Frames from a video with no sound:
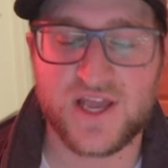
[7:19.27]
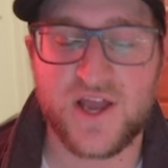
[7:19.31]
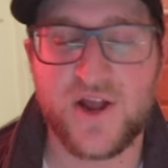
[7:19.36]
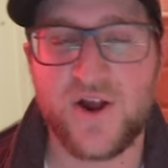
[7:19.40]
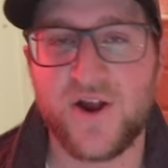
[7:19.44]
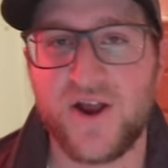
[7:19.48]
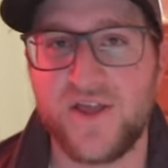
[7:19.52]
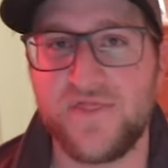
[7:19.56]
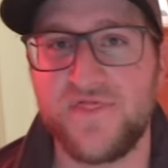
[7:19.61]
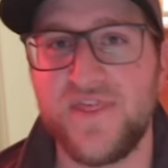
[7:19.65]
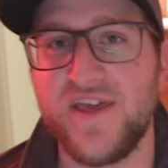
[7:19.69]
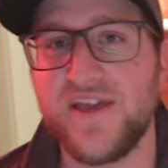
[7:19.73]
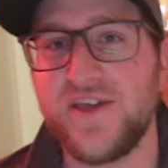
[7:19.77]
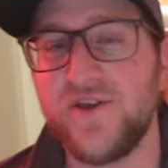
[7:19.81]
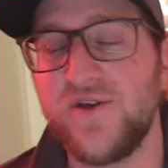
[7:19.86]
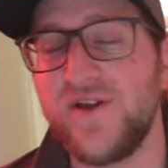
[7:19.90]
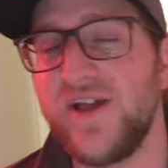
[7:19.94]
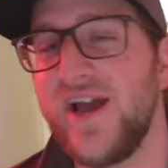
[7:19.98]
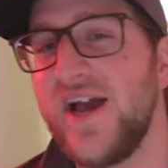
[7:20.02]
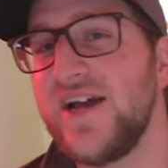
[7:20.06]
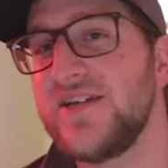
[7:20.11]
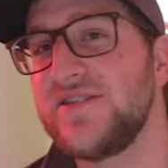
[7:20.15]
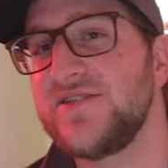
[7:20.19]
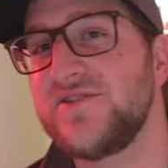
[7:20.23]
All right, thank you
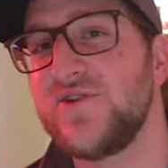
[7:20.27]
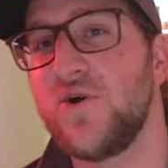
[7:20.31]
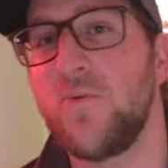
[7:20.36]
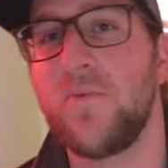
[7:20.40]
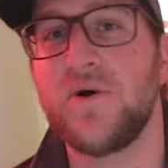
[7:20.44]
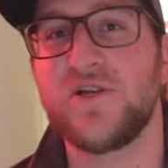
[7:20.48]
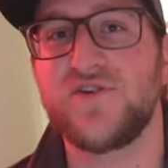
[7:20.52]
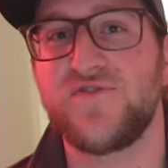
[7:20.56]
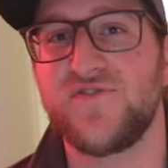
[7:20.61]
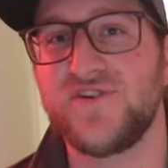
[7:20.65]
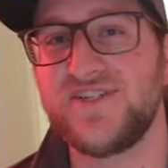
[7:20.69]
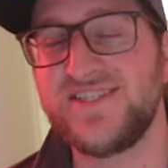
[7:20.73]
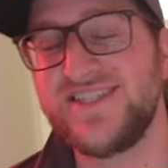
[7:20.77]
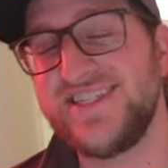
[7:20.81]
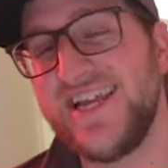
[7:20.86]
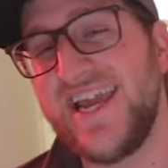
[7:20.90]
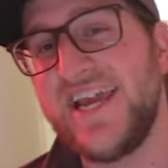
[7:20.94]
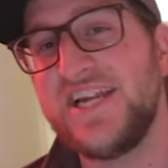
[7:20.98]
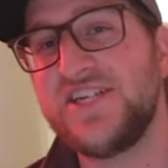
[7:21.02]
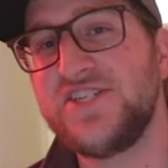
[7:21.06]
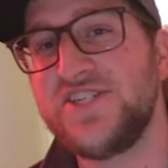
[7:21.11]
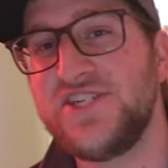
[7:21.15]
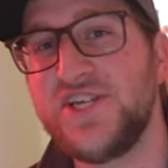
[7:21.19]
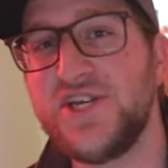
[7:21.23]
guys so much for
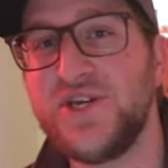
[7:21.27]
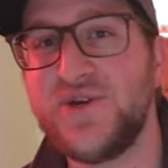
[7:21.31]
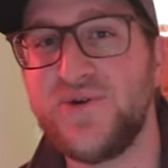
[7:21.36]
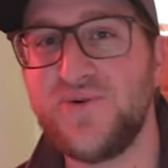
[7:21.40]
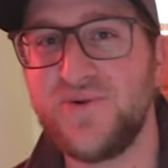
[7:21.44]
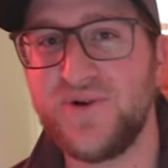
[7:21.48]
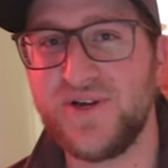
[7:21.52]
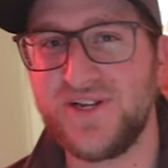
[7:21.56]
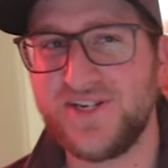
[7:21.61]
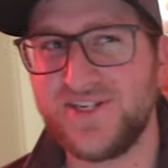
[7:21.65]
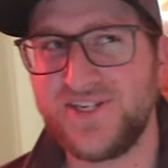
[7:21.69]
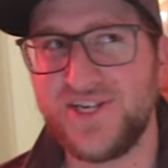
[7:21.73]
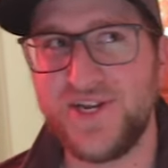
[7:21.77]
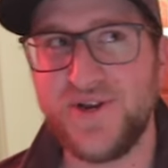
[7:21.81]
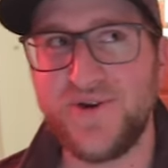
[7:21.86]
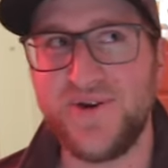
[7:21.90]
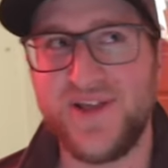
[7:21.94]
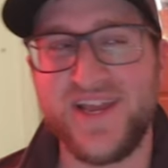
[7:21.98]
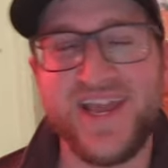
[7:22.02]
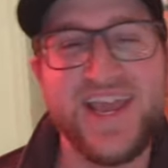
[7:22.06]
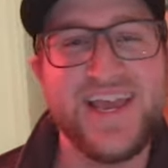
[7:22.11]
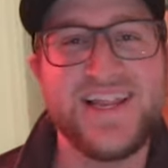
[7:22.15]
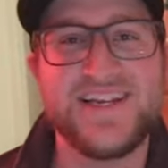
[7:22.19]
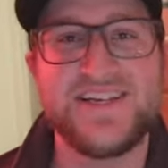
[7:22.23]
Stage 2
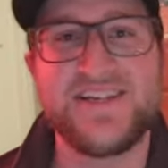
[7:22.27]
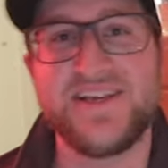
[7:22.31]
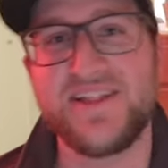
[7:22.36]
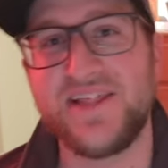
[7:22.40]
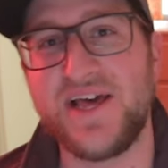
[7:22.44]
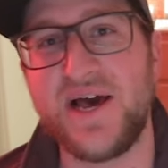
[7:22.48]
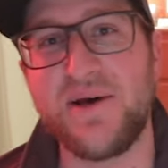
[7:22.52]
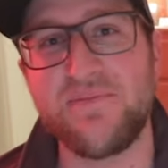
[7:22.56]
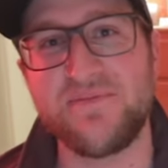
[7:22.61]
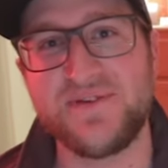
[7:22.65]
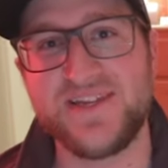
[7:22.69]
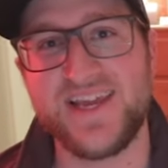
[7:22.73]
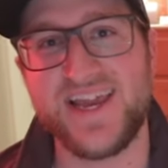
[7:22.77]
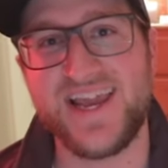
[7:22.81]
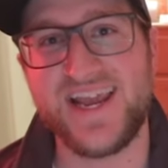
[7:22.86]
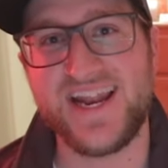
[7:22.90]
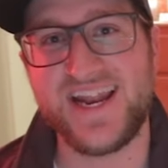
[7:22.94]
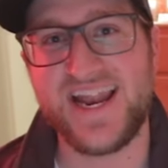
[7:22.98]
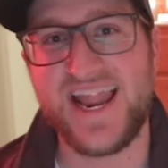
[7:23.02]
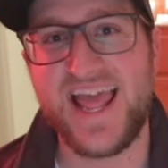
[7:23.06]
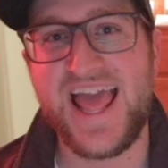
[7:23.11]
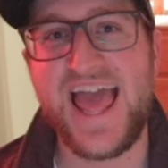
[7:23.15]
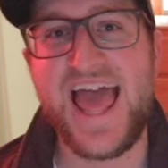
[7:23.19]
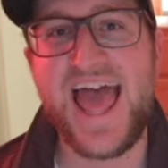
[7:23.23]
tuning in to the
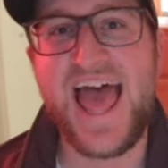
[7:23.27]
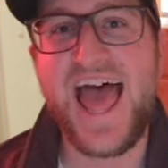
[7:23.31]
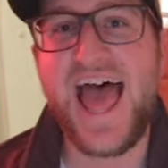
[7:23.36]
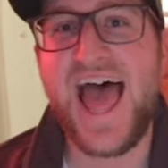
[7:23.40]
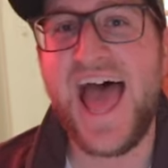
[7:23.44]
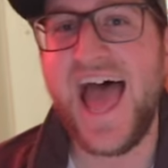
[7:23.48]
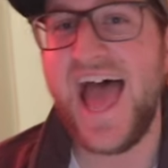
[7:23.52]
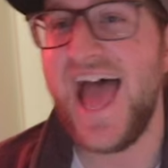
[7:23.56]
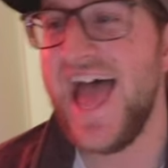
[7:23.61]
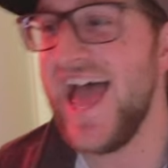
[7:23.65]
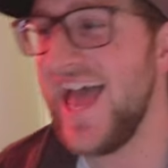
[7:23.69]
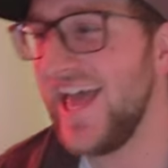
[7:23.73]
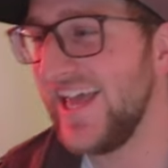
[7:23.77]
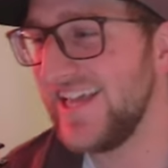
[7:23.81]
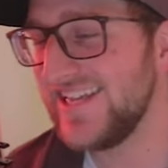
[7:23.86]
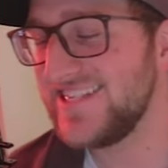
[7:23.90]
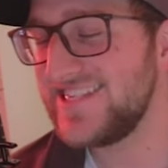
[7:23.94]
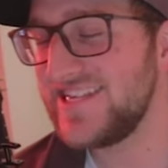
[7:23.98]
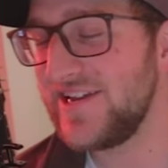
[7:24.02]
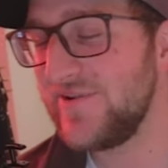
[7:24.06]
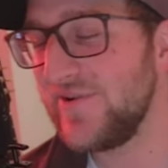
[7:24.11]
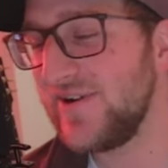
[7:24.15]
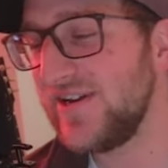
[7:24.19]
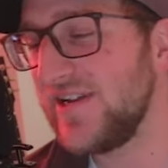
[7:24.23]
update.
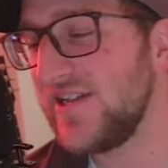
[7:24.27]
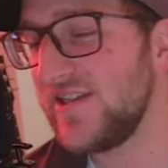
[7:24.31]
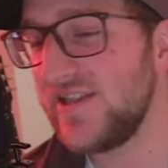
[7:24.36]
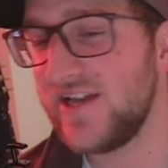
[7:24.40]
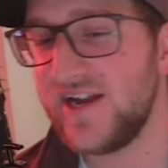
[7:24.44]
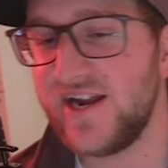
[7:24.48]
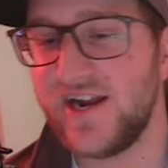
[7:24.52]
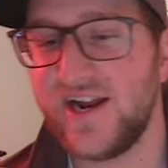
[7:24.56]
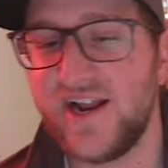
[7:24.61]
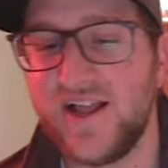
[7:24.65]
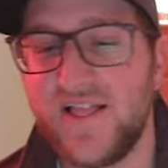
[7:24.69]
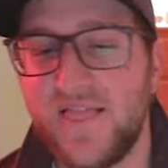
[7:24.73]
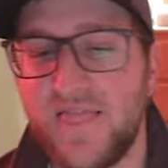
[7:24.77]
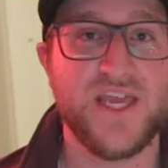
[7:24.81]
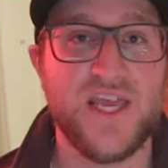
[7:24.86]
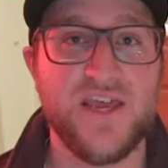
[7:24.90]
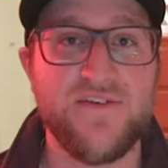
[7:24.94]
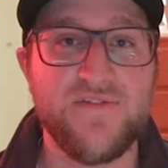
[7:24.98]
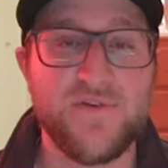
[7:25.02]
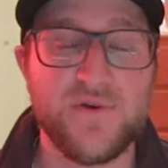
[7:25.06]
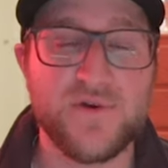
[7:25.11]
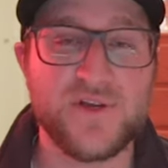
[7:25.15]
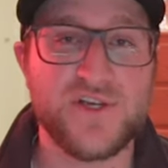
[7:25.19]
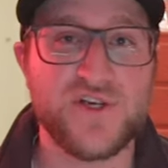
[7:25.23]
See what I did there.
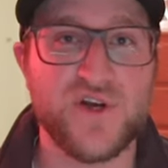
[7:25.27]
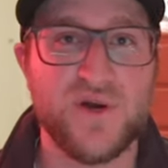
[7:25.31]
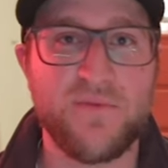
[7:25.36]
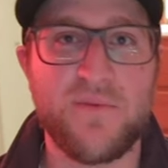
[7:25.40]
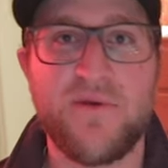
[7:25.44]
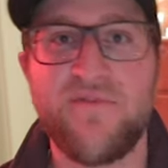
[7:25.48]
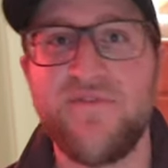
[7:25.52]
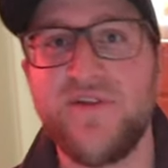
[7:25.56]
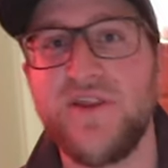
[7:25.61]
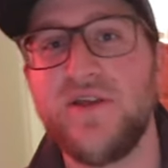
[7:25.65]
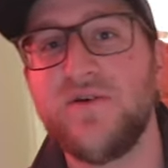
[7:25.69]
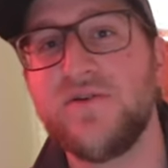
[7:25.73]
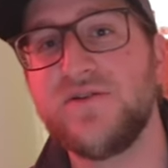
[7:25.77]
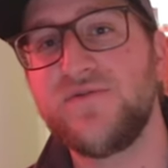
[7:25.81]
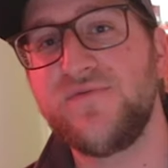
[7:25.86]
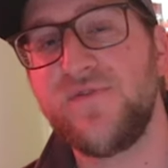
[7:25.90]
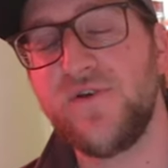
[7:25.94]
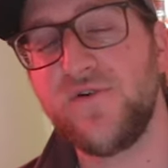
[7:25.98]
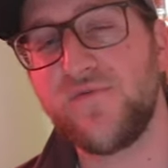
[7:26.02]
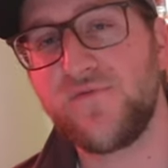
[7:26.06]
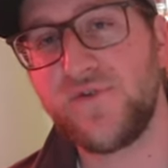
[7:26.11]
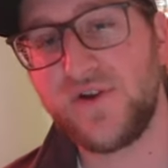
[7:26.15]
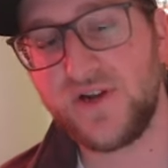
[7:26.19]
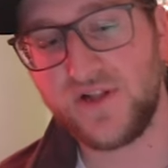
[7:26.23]
If you enjoy my videos,
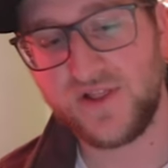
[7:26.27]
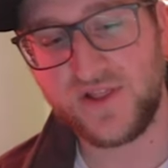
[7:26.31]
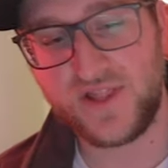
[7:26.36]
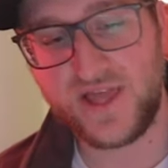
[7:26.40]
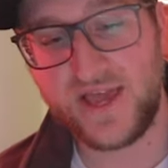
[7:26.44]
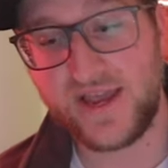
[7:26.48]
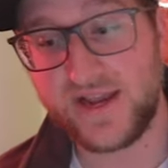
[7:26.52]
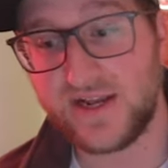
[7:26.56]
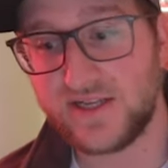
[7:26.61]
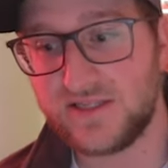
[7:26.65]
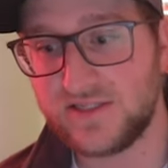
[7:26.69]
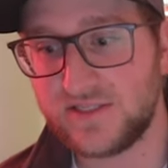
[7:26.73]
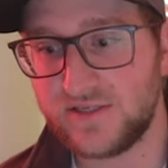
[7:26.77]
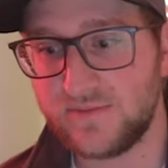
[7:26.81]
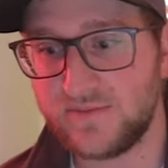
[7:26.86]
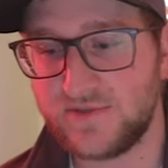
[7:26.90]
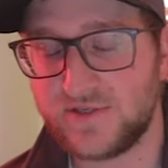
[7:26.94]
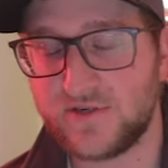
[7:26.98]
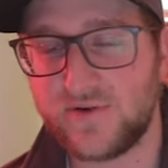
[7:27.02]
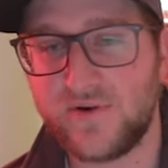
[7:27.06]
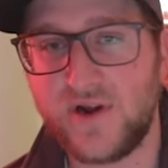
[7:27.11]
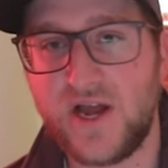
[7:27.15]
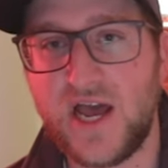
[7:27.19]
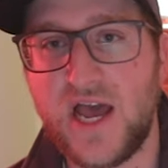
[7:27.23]
feel free to like and
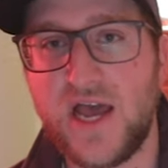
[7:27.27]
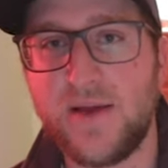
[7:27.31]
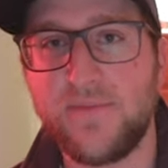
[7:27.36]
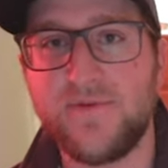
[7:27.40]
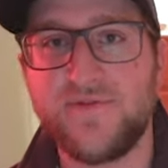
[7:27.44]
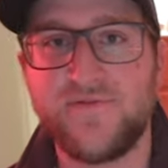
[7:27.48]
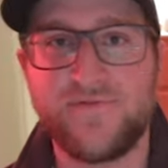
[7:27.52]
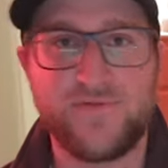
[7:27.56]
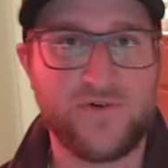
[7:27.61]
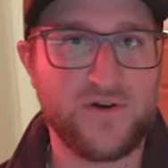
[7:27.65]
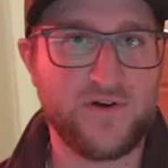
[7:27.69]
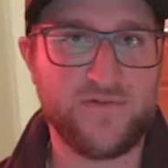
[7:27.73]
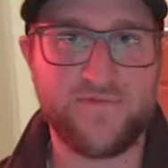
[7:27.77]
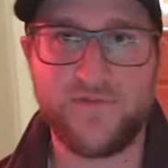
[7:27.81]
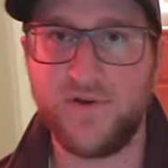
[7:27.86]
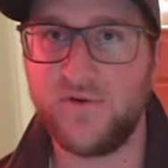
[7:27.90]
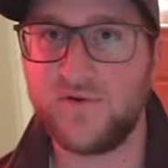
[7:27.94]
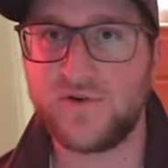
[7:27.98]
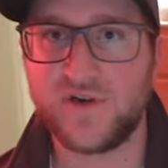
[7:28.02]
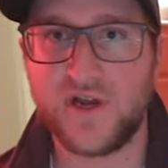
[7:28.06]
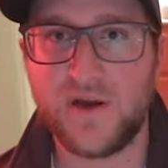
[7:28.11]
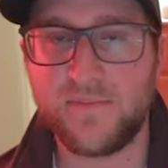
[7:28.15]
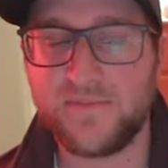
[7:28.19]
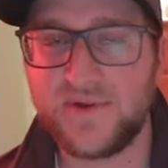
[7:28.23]
subscribe for
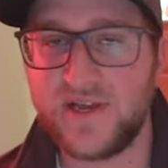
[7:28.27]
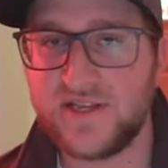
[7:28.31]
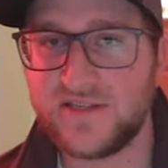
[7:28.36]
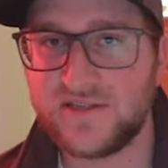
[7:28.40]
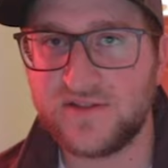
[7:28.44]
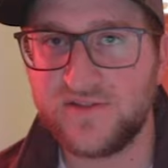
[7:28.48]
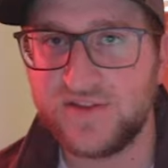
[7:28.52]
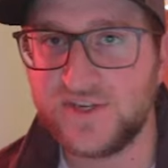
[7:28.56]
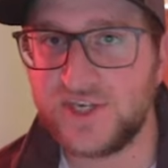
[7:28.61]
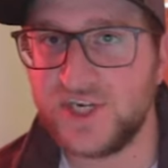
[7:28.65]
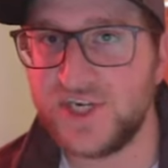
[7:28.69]
future updates on the